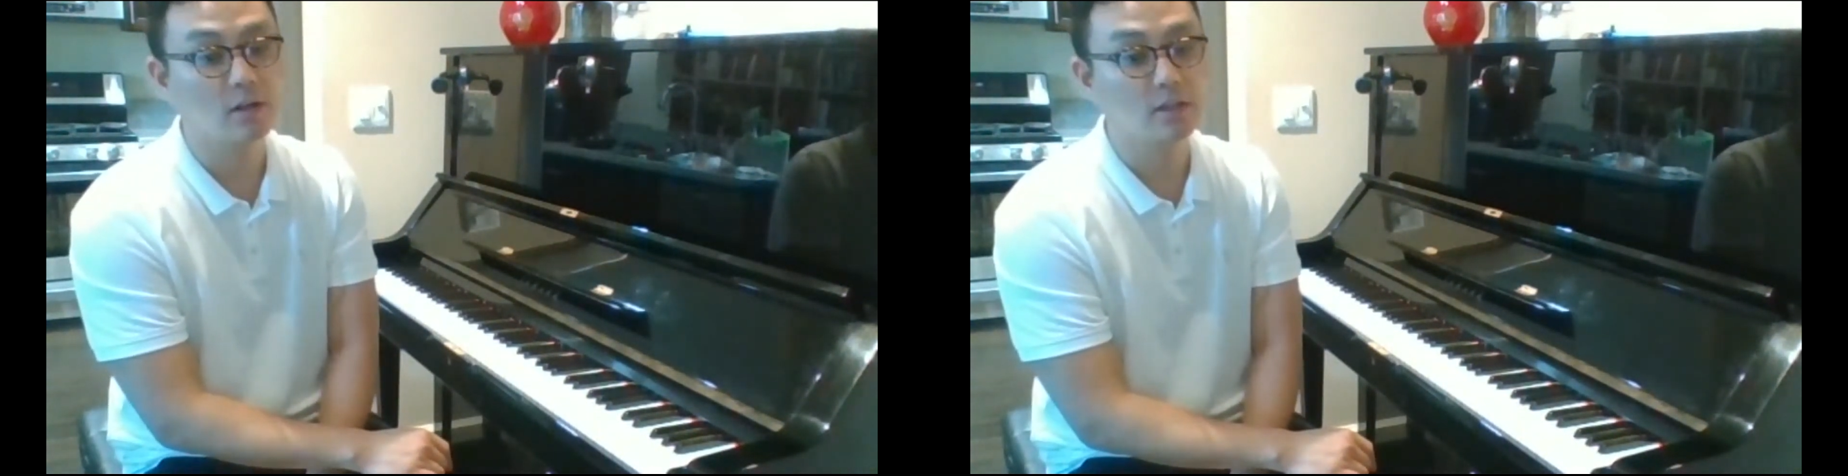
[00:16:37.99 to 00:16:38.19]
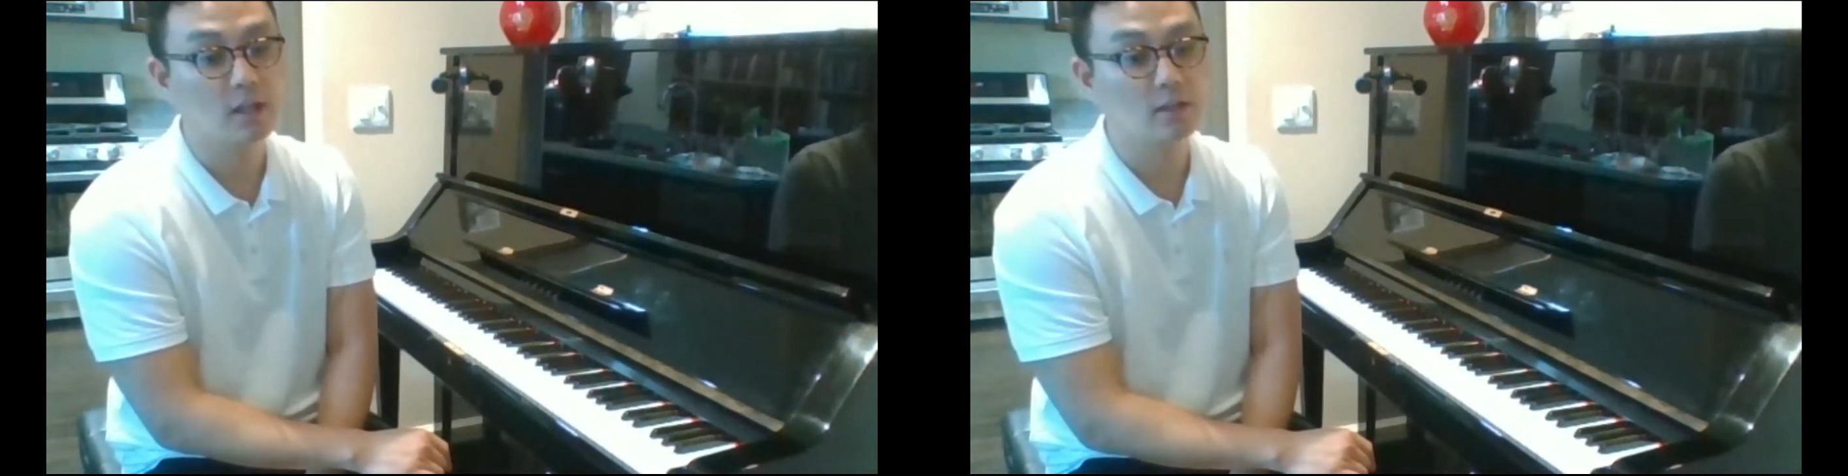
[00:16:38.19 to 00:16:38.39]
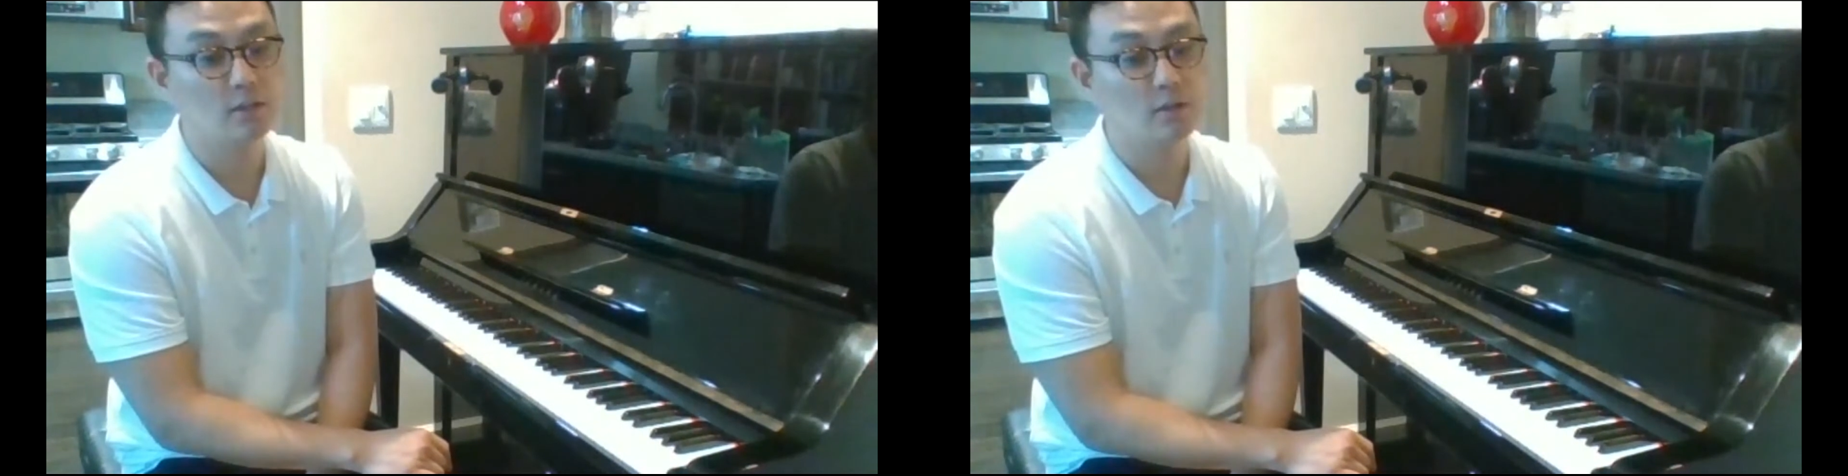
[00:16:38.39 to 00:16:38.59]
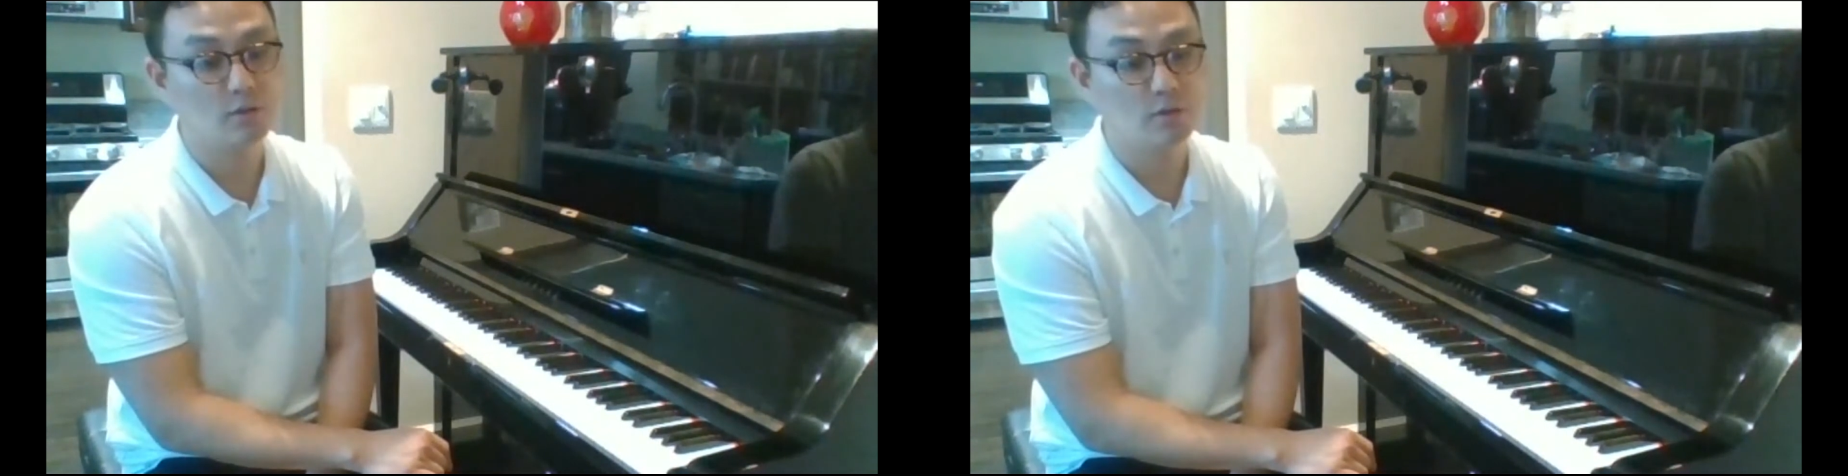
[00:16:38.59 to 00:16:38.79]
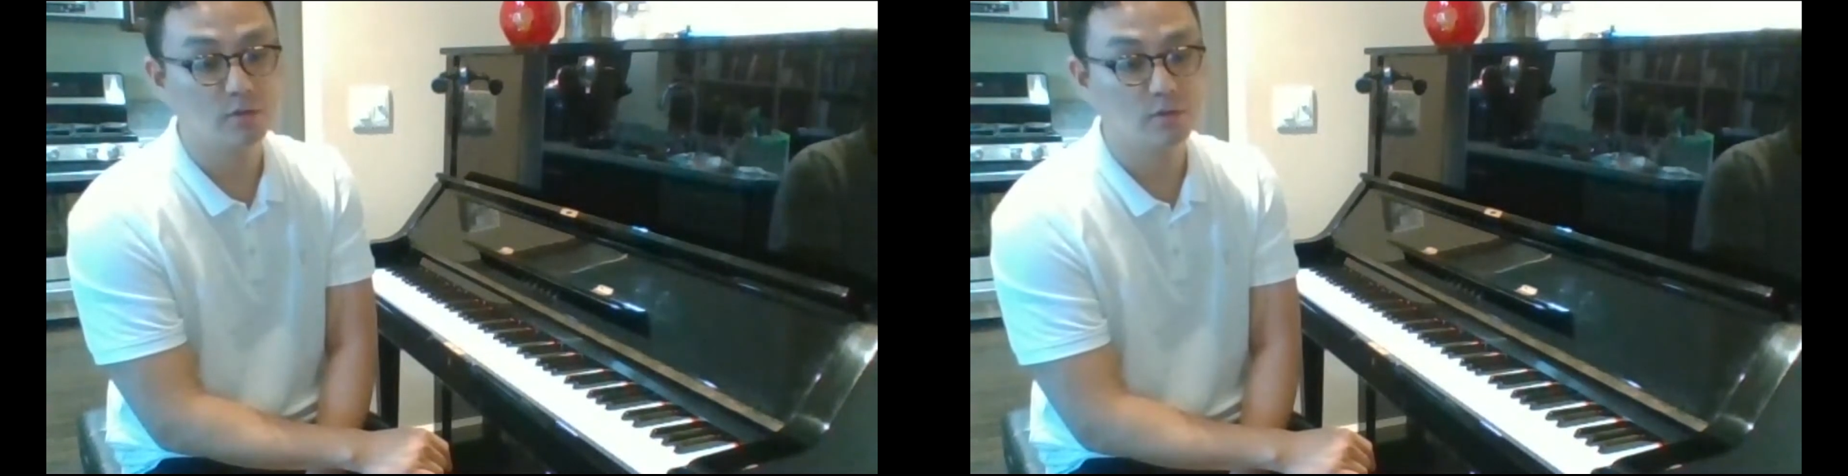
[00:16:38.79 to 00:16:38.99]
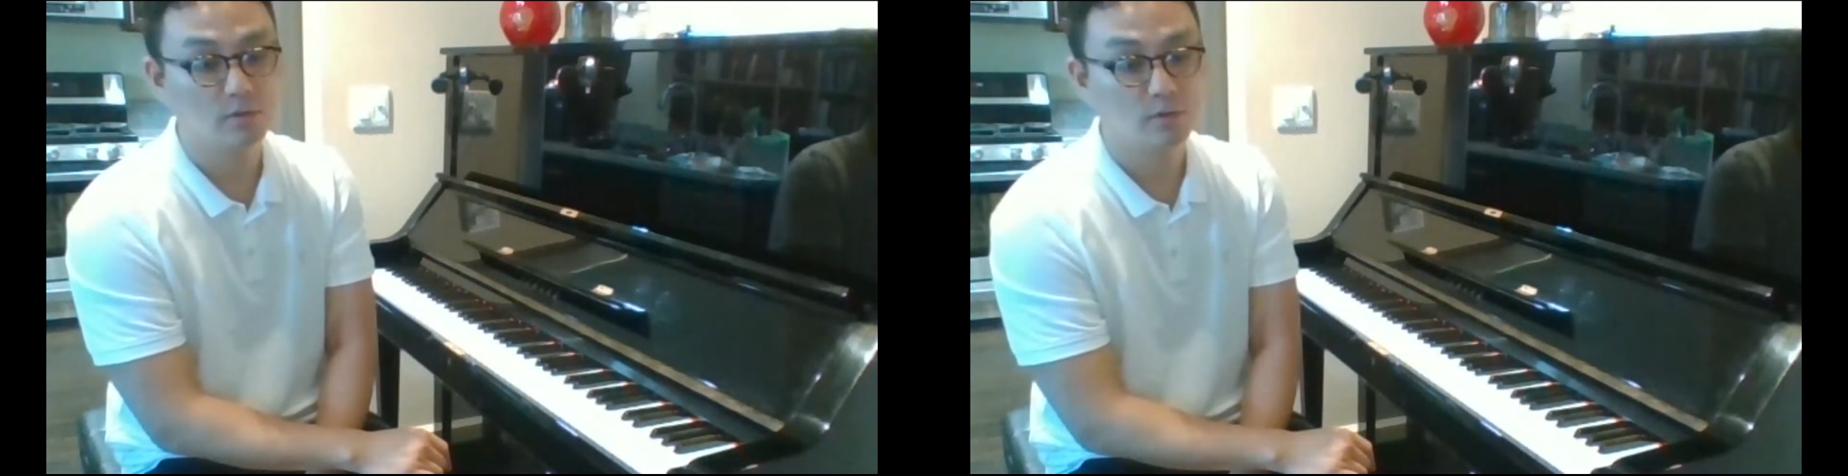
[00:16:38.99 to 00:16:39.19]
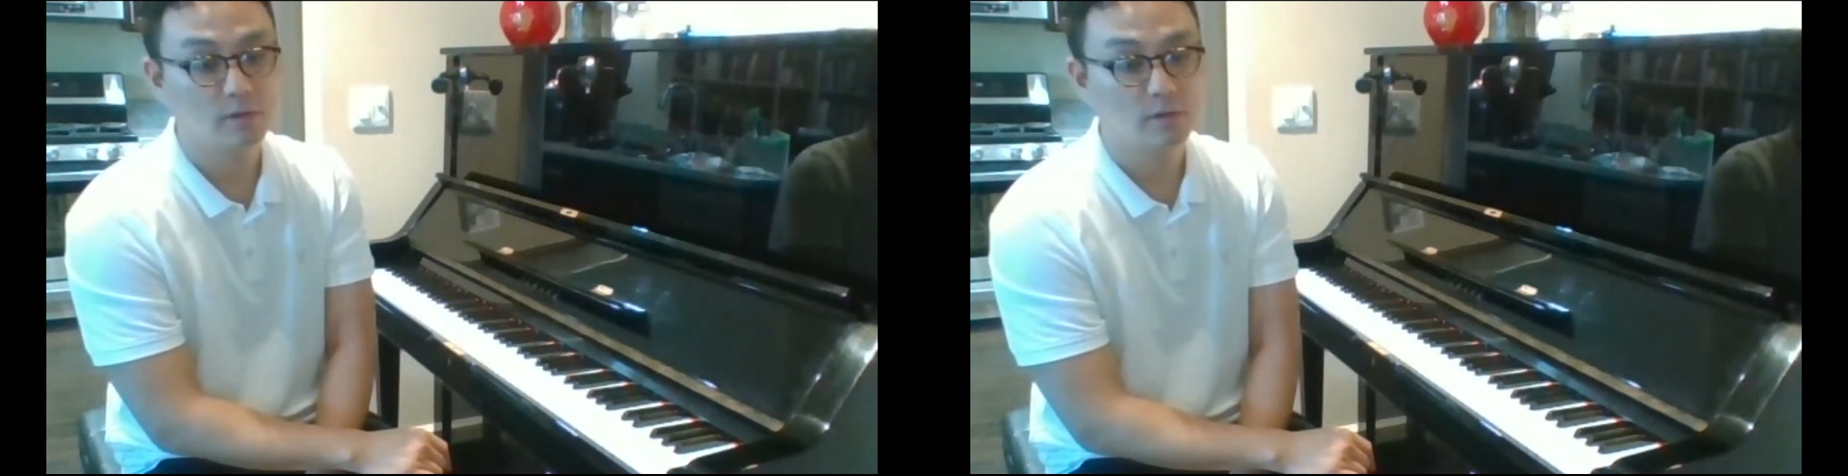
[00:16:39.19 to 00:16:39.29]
intended to